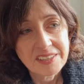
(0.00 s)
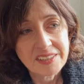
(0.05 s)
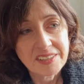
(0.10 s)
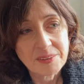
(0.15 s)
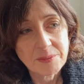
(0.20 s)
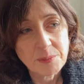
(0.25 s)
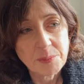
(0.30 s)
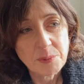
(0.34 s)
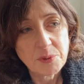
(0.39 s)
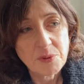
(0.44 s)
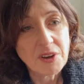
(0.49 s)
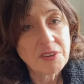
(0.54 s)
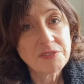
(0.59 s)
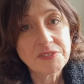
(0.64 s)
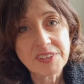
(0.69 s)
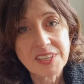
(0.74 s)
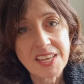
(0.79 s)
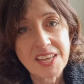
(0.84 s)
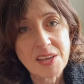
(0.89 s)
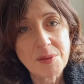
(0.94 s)
we were
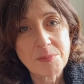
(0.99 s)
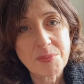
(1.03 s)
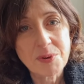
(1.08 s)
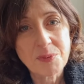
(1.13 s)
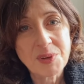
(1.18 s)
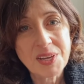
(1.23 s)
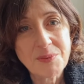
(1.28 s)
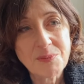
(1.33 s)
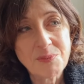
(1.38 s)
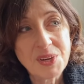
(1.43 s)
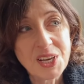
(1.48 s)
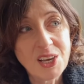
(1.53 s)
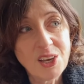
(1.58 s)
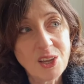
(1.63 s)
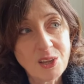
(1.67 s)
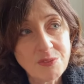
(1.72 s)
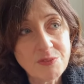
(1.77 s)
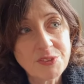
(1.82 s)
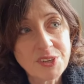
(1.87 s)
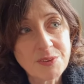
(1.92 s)
roughing it, but we
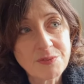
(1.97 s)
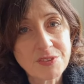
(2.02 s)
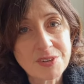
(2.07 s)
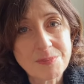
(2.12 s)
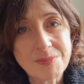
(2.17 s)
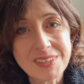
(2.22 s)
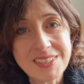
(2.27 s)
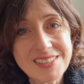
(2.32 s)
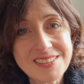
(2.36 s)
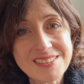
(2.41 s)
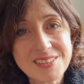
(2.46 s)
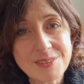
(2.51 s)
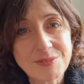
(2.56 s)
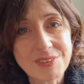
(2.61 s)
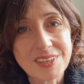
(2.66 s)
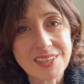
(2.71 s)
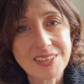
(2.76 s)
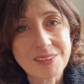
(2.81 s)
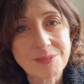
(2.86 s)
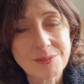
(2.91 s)
loved every minute of
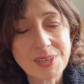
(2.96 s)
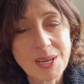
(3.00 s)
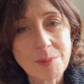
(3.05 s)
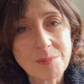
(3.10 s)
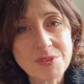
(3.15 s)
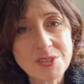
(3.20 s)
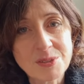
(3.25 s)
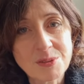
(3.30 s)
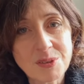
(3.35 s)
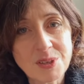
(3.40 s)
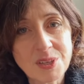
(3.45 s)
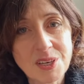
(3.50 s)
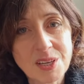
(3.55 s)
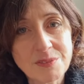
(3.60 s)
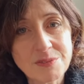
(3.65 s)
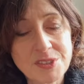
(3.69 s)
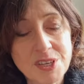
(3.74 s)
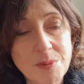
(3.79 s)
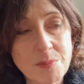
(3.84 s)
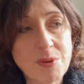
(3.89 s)
it. We absolutely
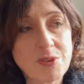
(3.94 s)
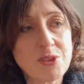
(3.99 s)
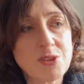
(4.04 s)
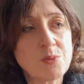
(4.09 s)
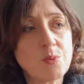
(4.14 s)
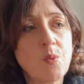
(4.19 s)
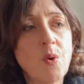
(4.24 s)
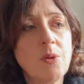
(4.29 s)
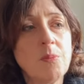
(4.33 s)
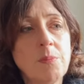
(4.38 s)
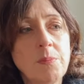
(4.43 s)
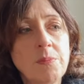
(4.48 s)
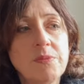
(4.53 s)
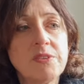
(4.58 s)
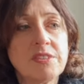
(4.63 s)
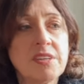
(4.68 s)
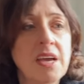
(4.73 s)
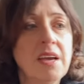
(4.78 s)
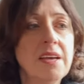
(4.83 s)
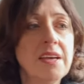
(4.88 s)
loved it. But there's one
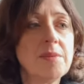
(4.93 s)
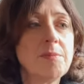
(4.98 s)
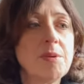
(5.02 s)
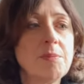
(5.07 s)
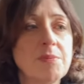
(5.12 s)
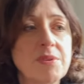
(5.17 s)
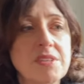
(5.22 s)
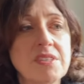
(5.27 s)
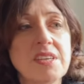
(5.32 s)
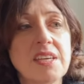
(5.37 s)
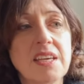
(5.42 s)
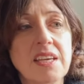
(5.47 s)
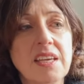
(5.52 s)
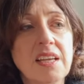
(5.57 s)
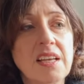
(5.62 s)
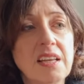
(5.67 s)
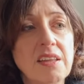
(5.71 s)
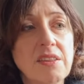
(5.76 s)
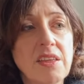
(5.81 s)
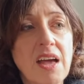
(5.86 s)
time in
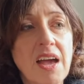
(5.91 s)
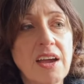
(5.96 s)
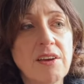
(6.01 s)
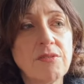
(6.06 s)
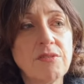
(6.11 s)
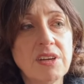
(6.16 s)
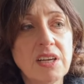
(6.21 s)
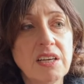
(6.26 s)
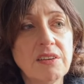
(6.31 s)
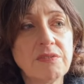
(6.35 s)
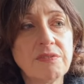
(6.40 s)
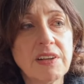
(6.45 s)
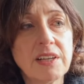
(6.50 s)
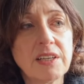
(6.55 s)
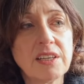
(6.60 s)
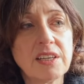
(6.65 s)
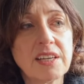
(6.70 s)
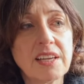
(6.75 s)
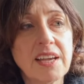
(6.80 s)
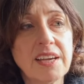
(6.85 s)
particular that I really
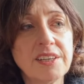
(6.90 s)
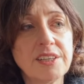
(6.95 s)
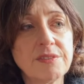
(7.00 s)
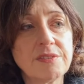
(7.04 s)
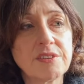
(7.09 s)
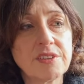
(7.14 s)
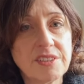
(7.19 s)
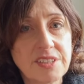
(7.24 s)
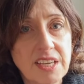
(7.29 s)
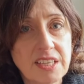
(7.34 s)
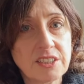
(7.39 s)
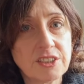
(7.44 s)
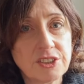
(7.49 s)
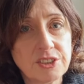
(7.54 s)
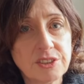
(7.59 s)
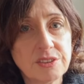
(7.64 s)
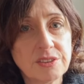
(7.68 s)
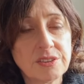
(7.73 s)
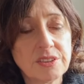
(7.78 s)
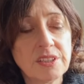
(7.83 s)
felt a kind of
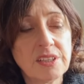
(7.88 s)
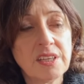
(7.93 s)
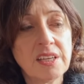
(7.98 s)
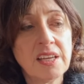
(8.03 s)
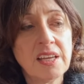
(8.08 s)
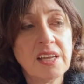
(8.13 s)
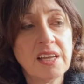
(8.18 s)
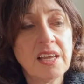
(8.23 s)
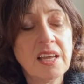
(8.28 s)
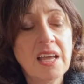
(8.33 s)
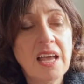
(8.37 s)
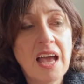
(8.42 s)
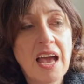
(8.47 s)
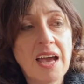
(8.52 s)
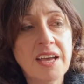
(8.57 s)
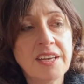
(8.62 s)
connection, and